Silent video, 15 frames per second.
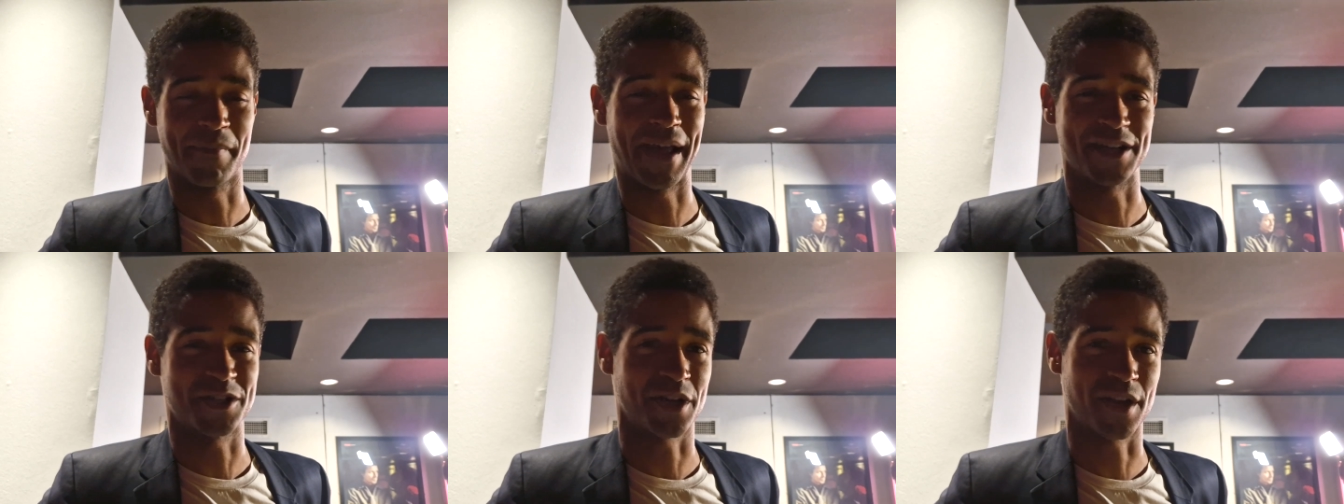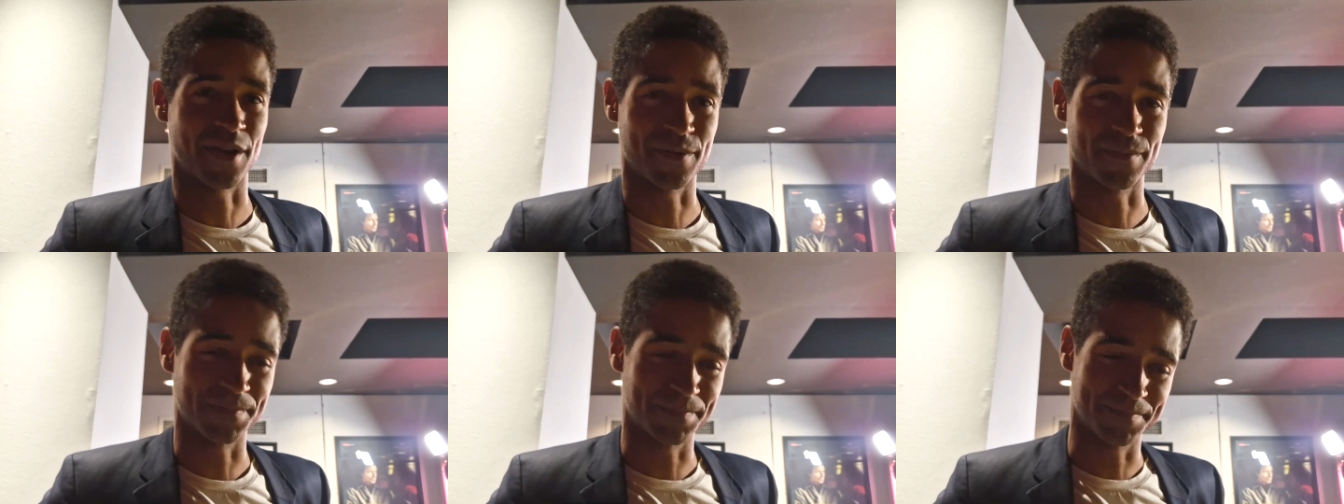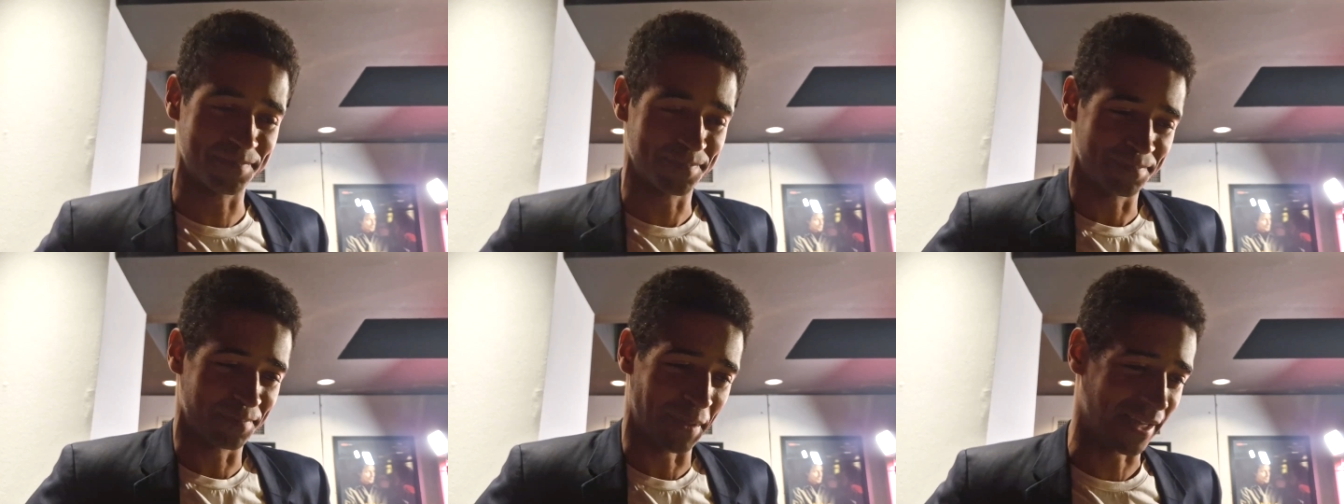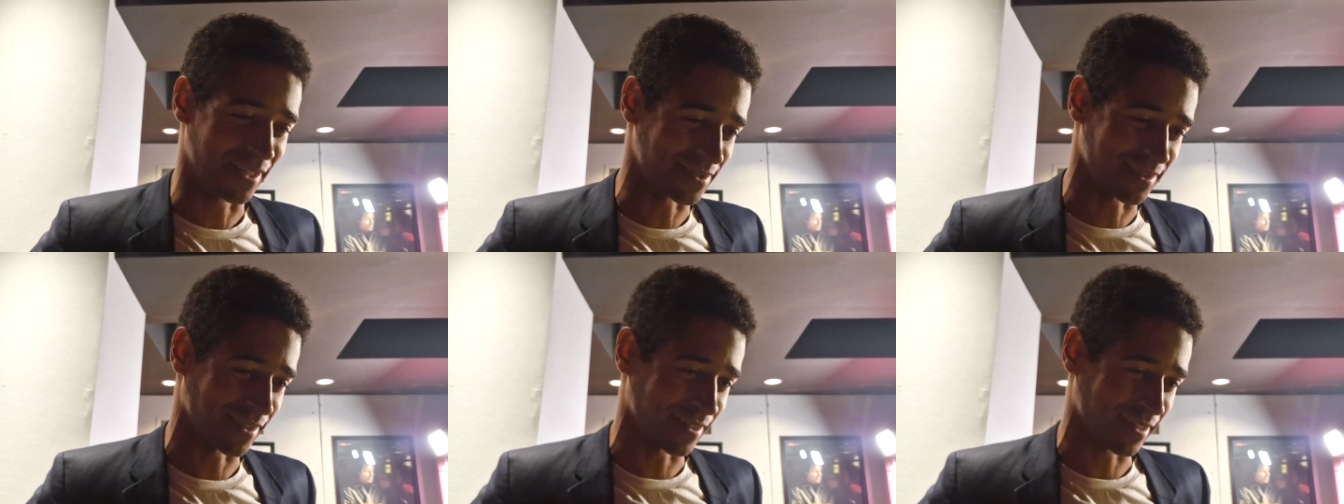macho
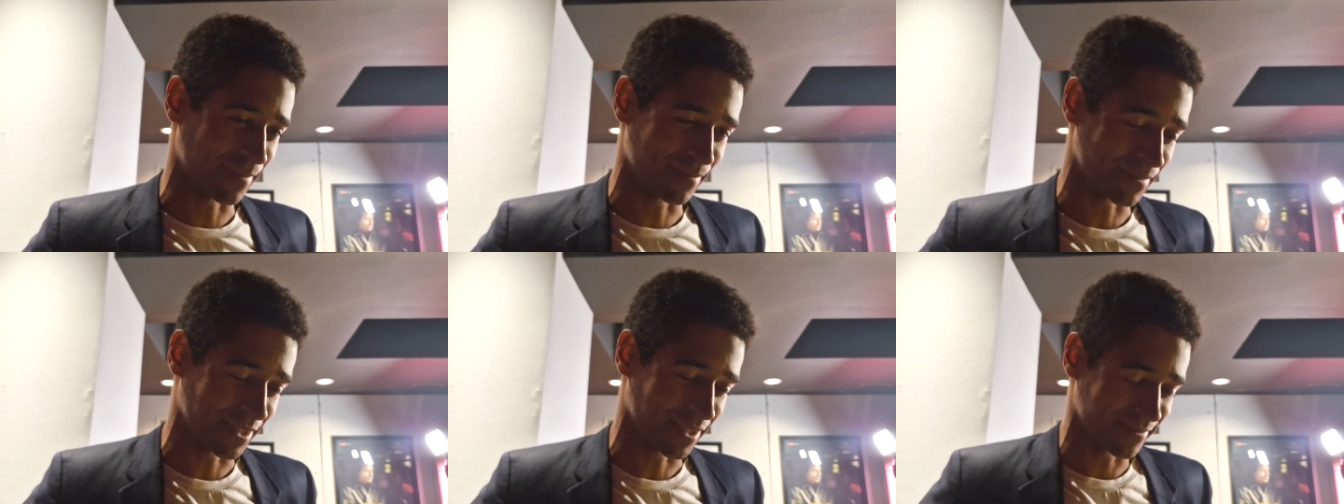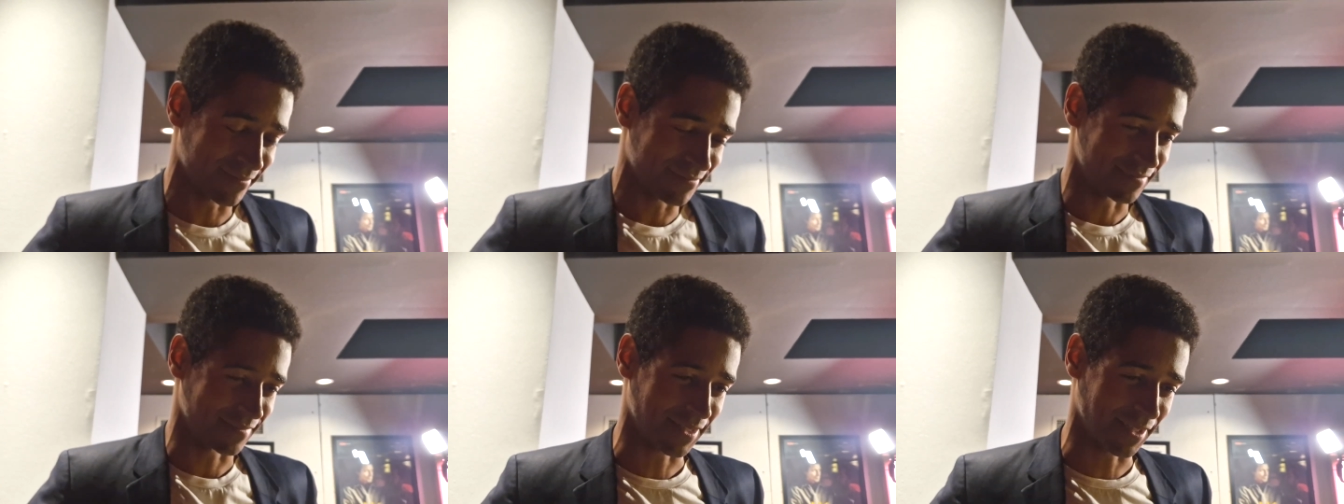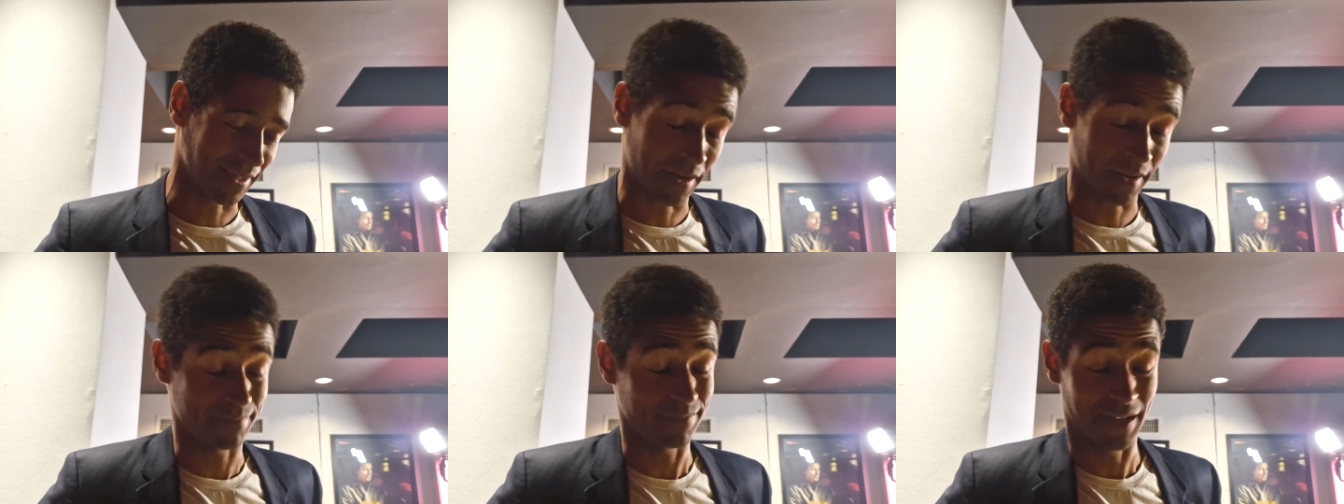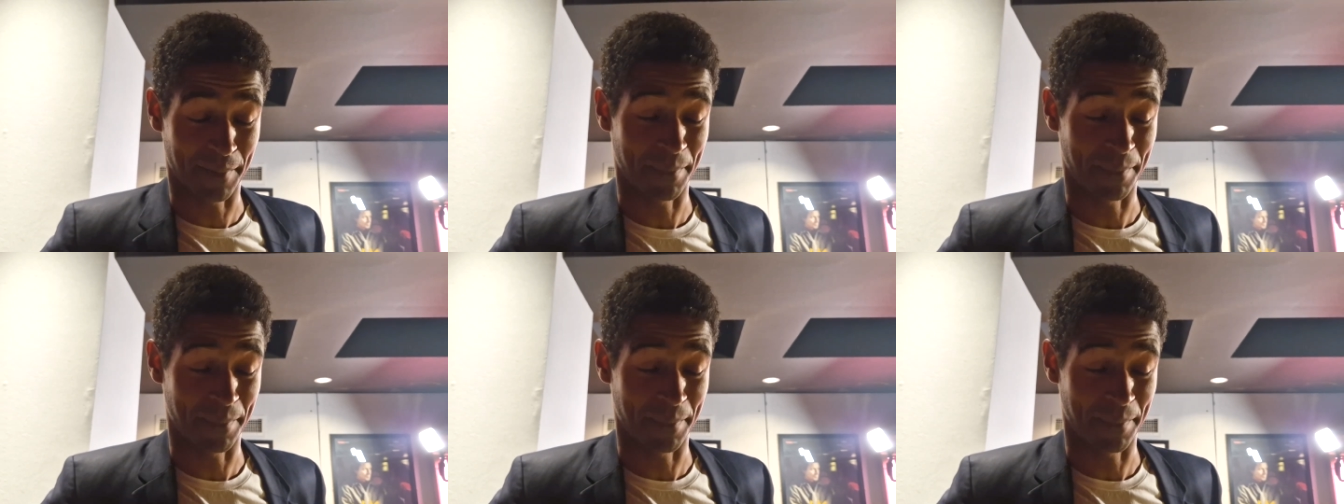person. I'm not, you know,